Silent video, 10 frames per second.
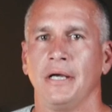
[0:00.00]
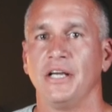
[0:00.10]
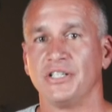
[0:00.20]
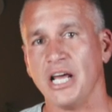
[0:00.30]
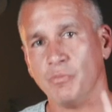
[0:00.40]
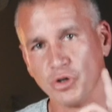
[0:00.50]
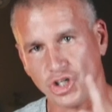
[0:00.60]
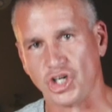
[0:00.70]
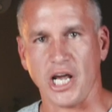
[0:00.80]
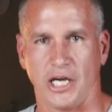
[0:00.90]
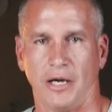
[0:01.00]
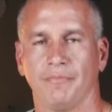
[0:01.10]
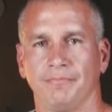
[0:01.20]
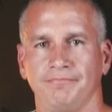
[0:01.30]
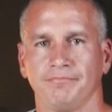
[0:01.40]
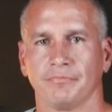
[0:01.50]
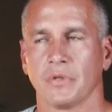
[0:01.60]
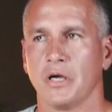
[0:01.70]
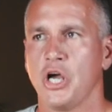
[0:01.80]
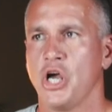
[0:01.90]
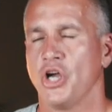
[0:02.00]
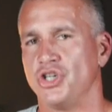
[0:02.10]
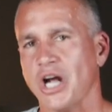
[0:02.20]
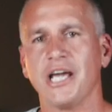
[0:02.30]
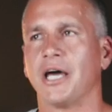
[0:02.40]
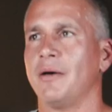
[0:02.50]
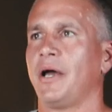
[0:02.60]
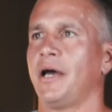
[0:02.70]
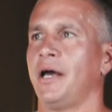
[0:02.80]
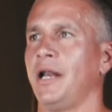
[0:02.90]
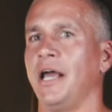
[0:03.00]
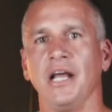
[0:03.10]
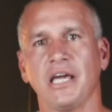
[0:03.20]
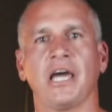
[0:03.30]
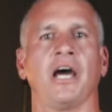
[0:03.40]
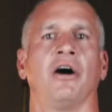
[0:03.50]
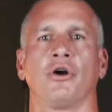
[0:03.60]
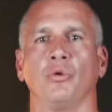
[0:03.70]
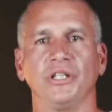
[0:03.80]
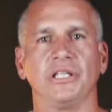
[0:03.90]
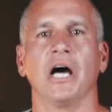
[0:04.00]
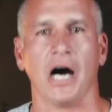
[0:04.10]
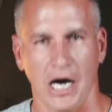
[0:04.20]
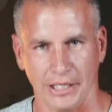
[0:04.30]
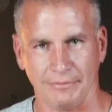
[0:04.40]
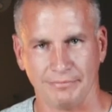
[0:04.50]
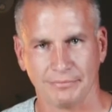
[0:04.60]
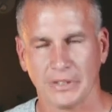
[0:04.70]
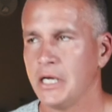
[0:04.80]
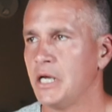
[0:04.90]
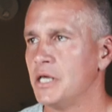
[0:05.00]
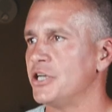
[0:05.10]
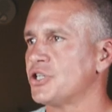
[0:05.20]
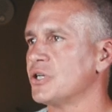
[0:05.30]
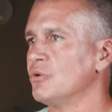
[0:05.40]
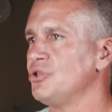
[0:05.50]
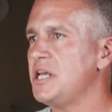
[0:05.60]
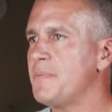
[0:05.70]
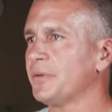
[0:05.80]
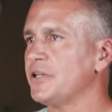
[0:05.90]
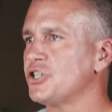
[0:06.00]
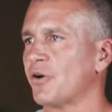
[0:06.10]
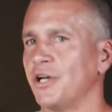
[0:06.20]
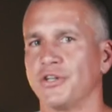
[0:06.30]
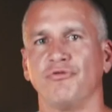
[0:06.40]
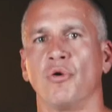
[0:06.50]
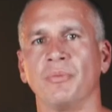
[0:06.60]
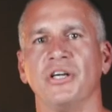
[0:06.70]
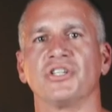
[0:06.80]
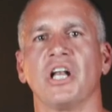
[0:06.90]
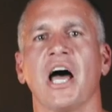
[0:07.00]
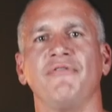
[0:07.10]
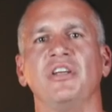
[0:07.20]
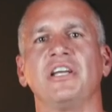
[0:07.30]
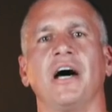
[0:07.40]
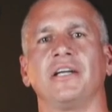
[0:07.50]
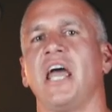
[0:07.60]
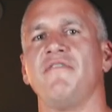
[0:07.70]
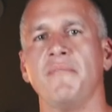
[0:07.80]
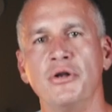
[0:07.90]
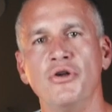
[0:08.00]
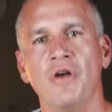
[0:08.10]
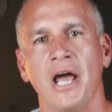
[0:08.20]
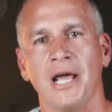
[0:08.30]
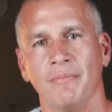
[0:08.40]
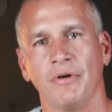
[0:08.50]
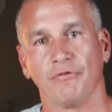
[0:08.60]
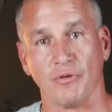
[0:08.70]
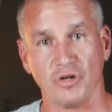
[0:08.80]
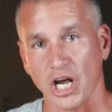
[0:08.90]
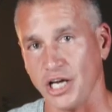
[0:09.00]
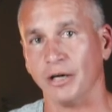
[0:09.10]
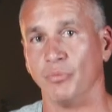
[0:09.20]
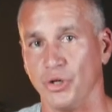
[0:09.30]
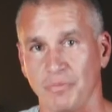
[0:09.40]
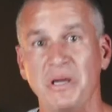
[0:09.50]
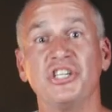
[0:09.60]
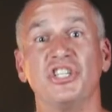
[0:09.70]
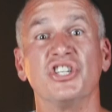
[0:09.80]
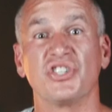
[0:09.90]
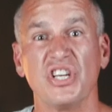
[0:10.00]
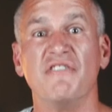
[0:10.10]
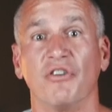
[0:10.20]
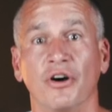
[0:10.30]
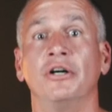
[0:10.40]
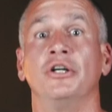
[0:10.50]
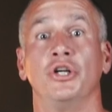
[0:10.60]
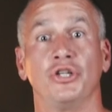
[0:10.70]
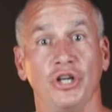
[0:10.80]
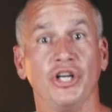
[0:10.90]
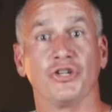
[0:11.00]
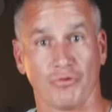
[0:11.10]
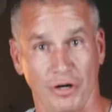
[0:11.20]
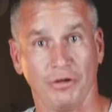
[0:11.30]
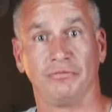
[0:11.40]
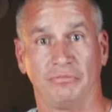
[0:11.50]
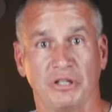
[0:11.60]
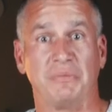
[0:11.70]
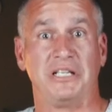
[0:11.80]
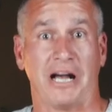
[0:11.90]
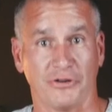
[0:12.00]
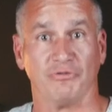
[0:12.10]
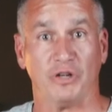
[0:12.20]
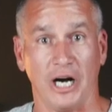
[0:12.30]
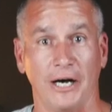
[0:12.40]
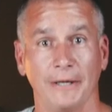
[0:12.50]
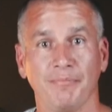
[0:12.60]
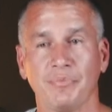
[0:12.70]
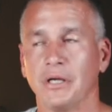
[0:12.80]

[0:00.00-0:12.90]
His name was Jacob. Jacob had an encounter with God that so deeply transformed his life that God gave him a new name from Jacob, which means deceiver, to Israel, which means house of God.